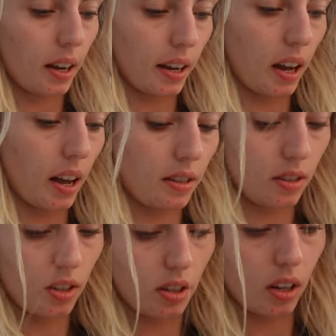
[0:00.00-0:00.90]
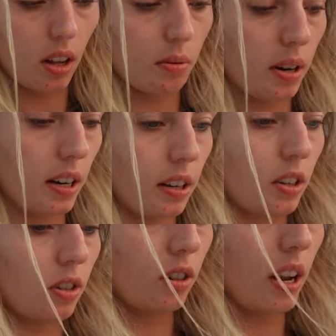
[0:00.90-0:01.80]
I, I just another one. I nearly
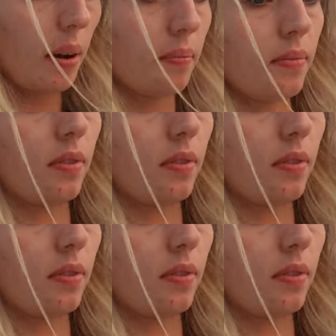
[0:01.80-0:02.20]
stood on him.